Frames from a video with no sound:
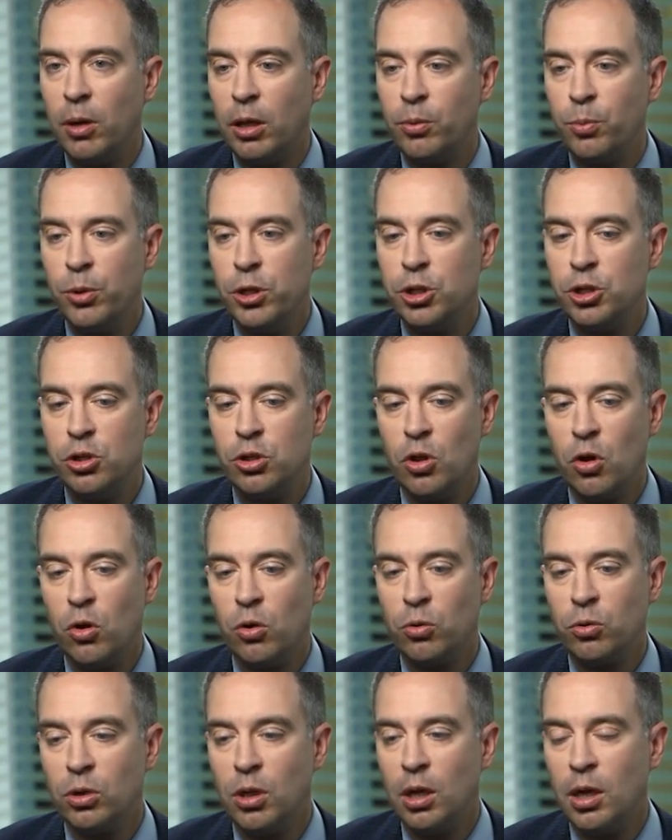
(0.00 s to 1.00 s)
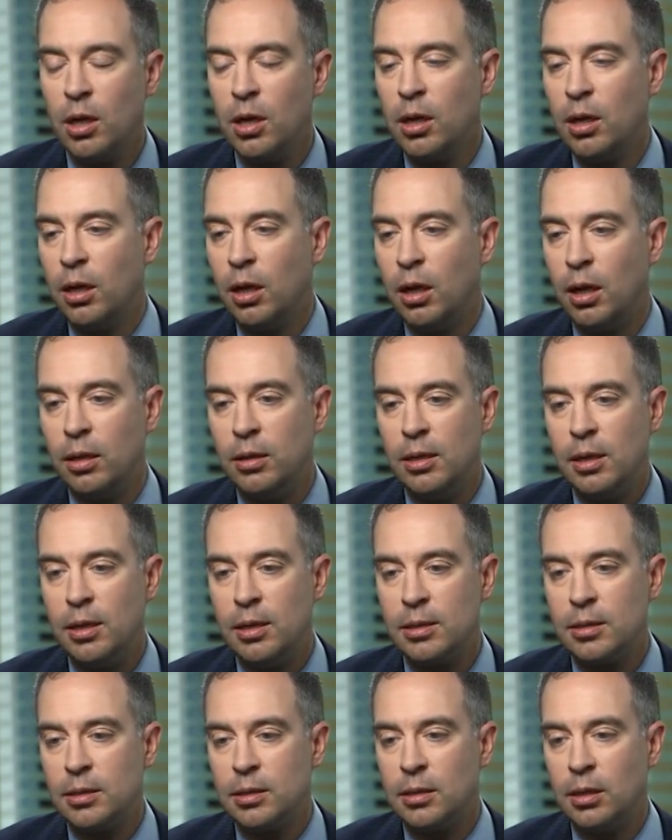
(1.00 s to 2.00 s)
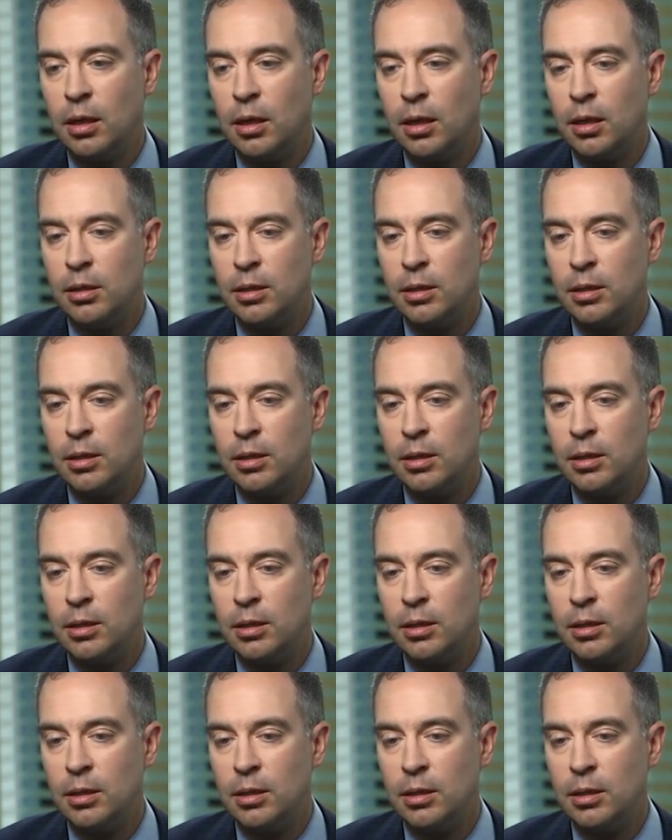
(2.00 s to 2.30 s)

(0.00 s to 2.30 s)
but we showed this